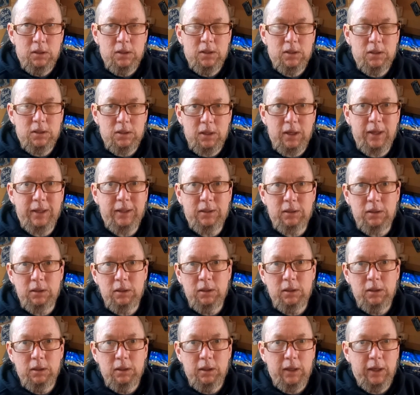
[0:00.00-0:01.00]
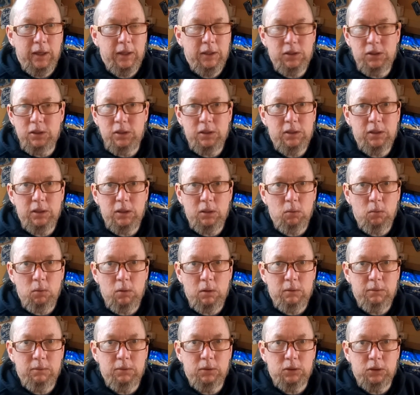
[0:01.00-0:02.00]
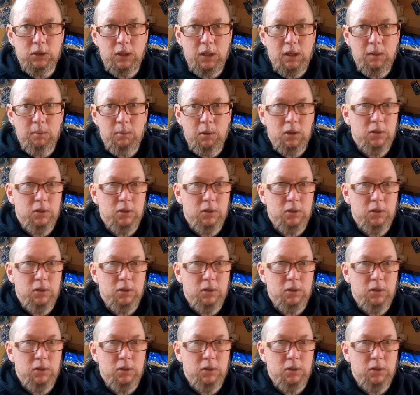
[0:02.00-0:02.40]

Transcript: site, and she did a wonderful job.